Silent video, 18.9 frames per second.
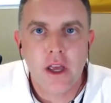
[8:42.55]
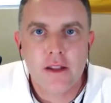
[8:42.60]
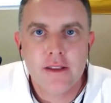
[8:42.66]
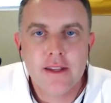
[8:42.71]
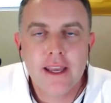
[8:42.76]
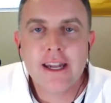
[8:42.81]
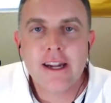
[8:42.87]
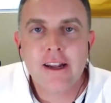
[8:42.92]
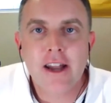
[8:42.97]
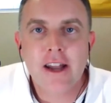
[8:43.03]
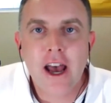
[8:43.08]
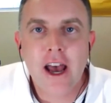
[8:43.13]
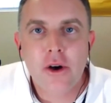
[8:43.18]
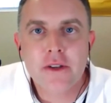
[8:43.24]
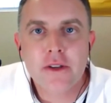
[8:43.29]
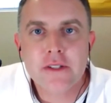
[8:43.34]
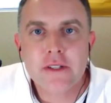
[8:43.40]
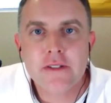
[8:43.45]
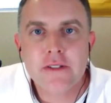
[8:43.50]
Data
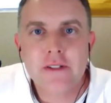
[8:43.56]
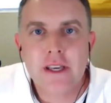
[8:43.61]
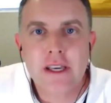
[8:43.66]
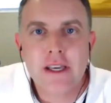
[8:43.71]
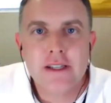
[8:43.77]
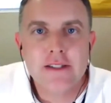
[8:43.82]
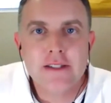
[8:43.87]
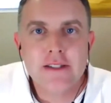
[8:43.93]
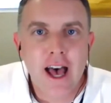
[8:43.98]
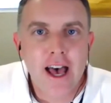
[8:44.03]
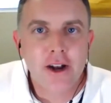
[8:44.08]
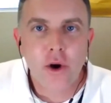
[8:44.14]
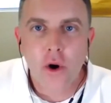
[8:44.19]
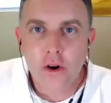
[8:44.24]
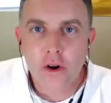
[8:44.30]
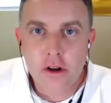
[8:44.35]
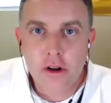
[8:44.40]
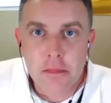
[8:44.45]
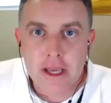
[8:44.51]
analysis is not
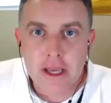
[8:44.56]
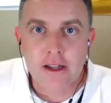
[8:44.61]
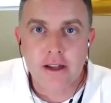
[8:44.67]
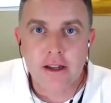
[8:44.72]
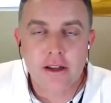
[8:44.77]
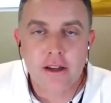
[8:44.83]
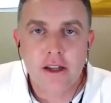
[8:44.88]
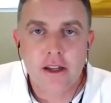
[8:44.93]
automated.